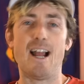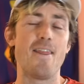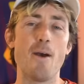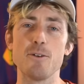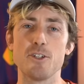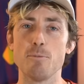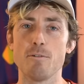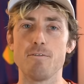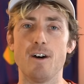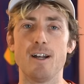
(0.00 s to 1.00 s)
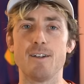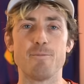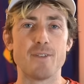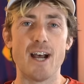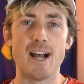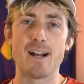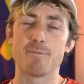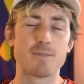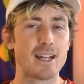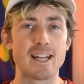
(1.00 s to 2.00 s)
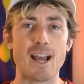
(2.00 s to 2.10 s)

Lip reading: and that was super fun, getting